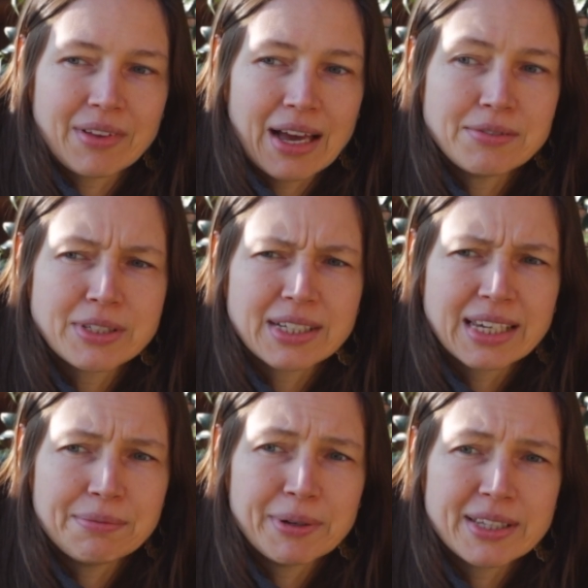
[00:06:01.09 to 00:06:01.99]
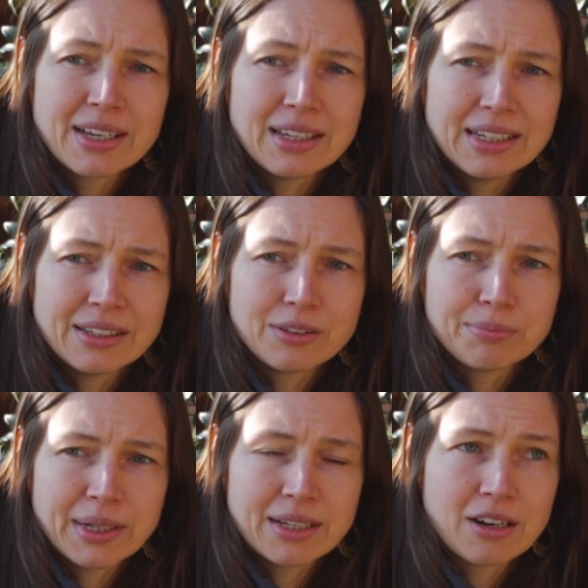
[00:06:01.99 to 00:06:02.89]
I would keep it a little
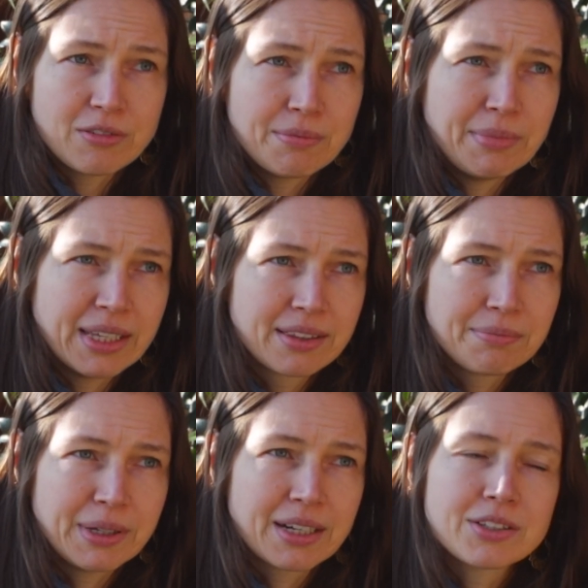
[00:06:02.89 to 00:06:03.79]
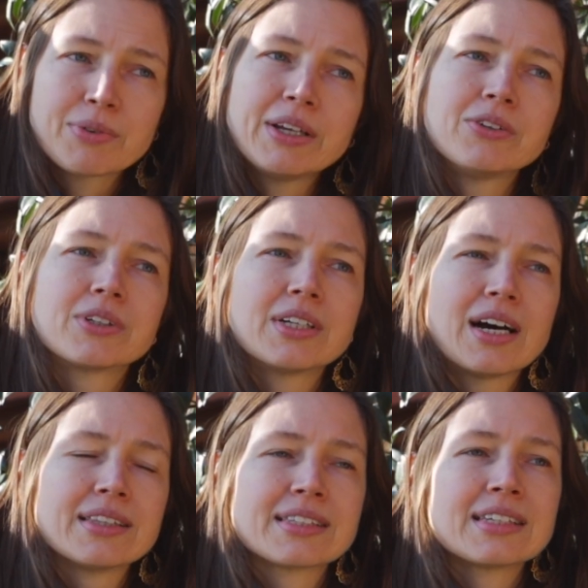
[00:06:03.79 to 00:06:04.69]
bit of a myth, because when you're
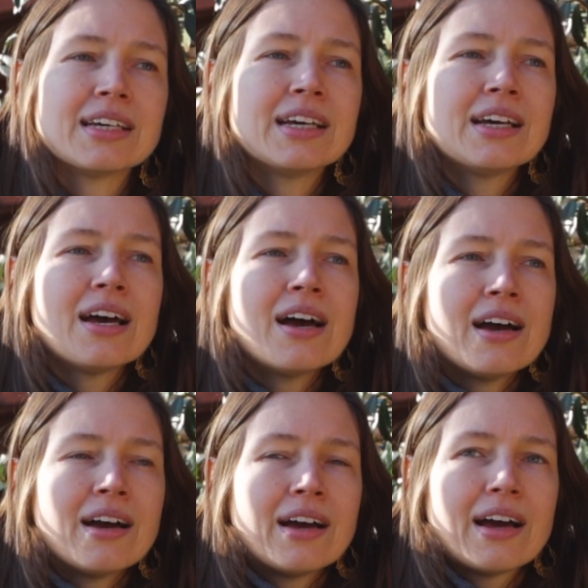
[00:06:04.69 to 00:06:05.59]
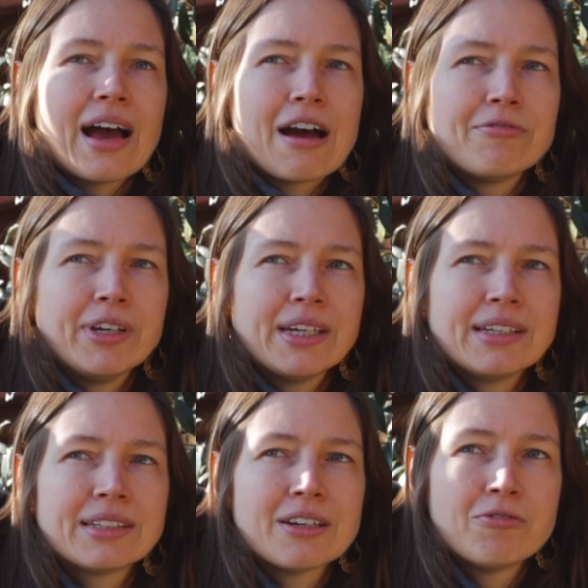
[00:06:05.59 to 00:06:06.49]
not
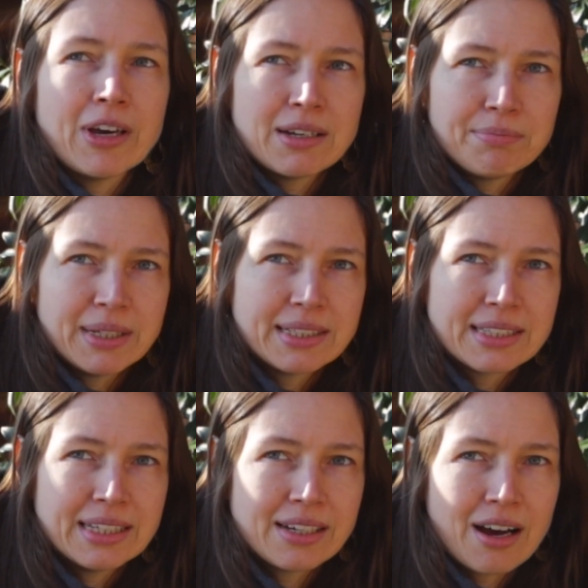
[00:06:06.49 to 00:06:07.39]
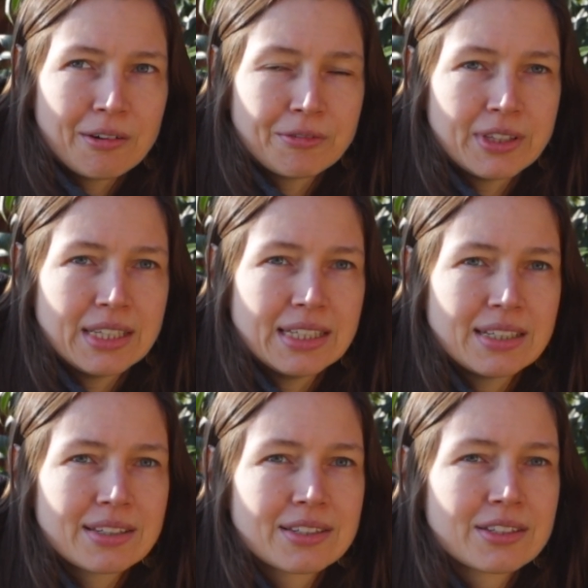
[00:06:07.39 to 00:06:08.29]
having the availability of
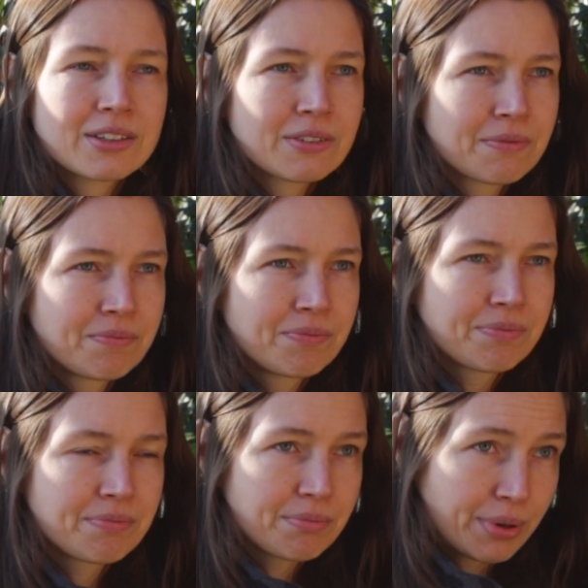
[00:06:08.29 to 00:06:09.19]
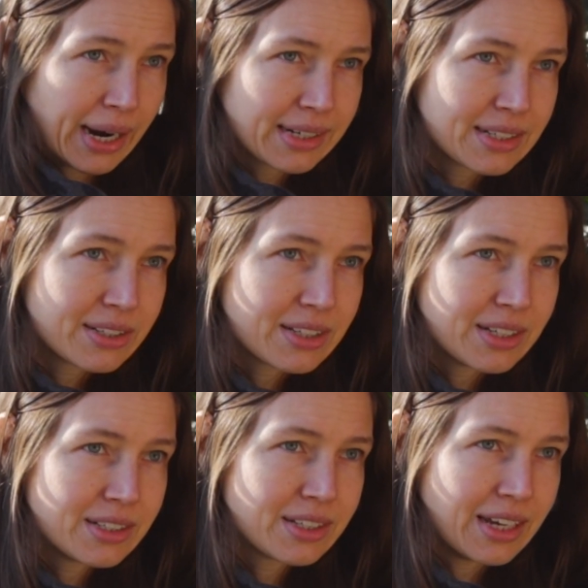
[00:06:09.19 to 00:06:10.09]
these
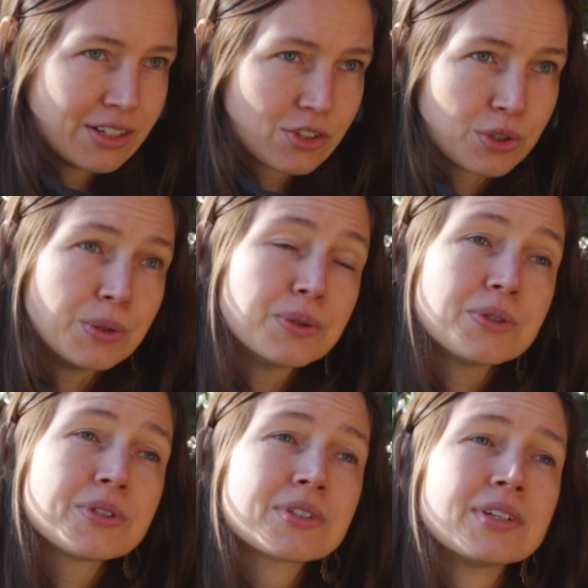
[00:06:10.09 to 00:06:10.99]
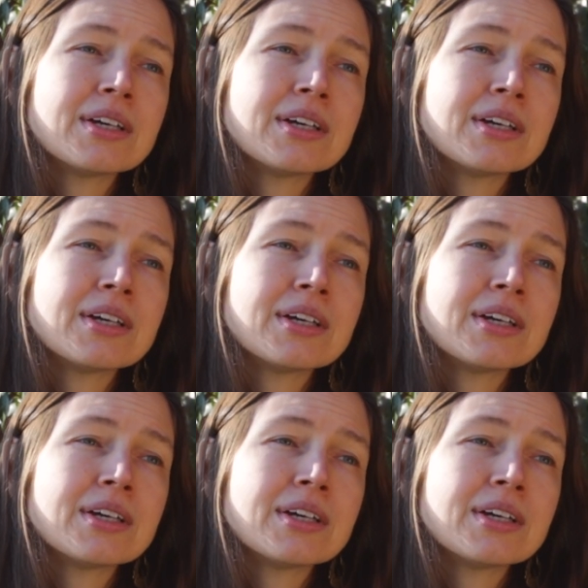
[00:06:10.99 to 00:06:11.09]
practices and tools